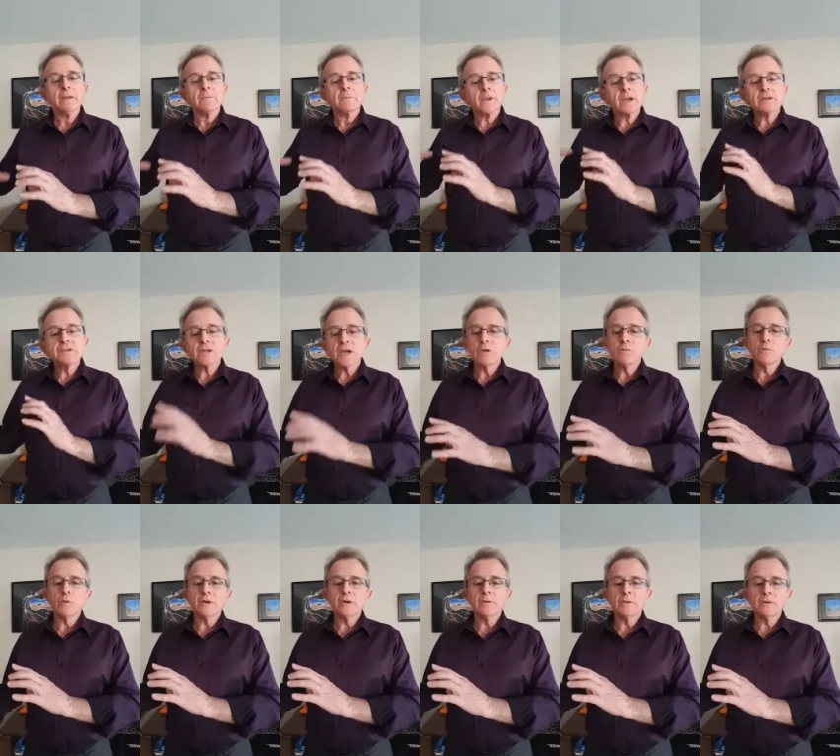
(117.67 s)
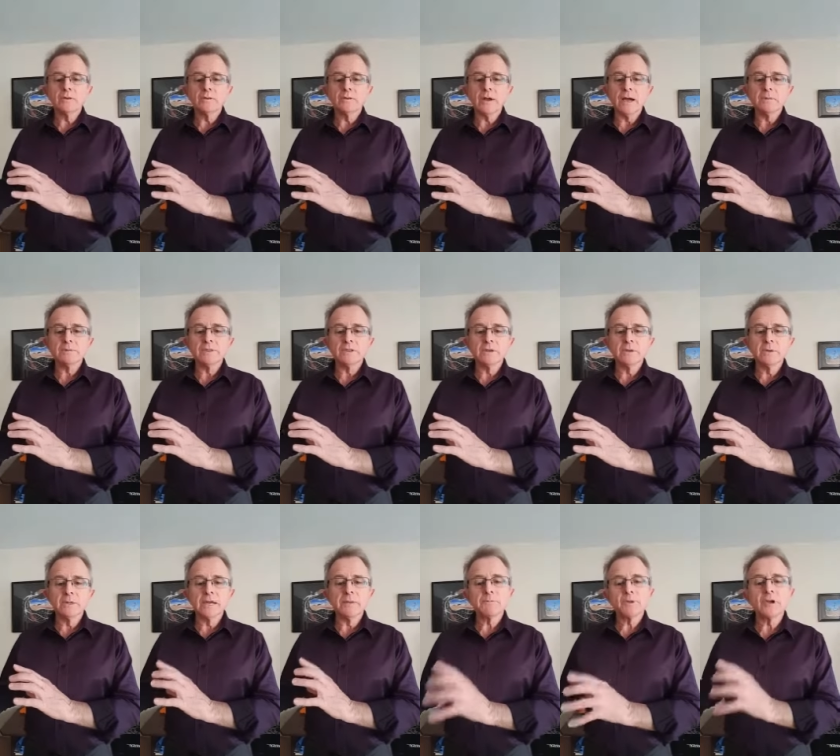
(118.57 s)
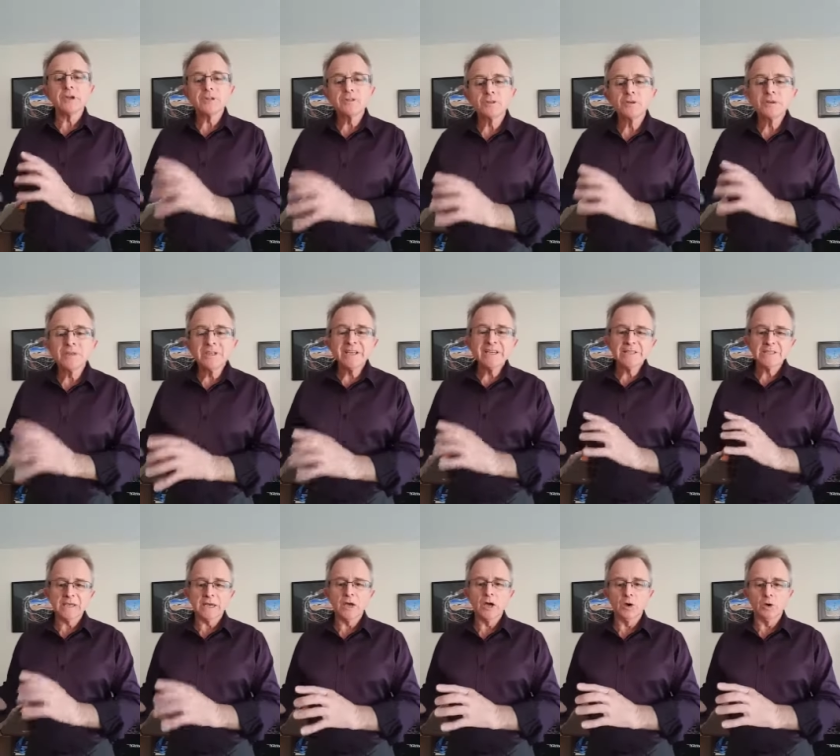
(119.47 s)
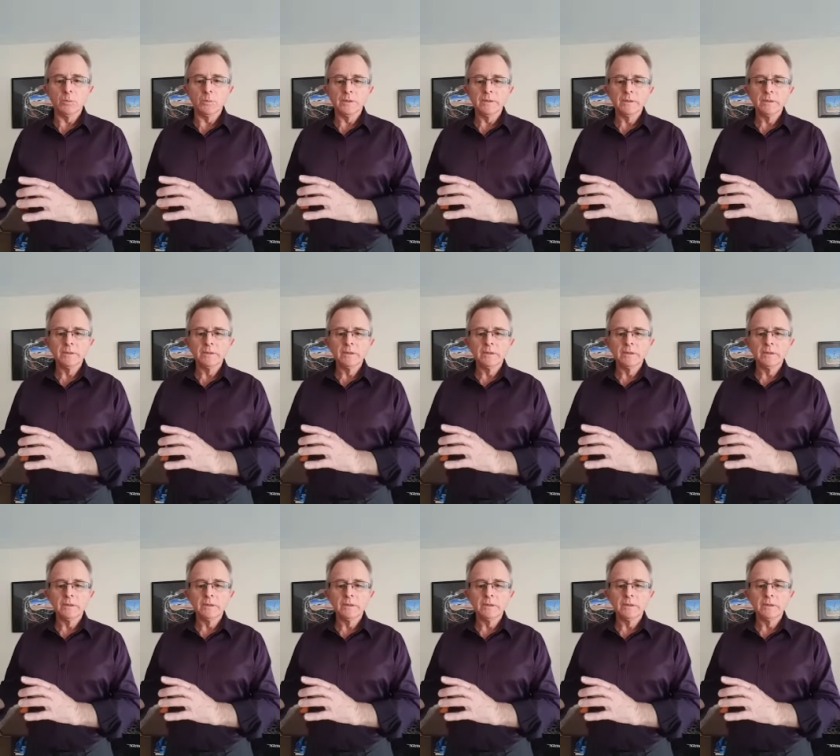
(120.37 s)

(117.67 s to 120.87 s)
But I don't want to interrupt you and that, but I do need your help.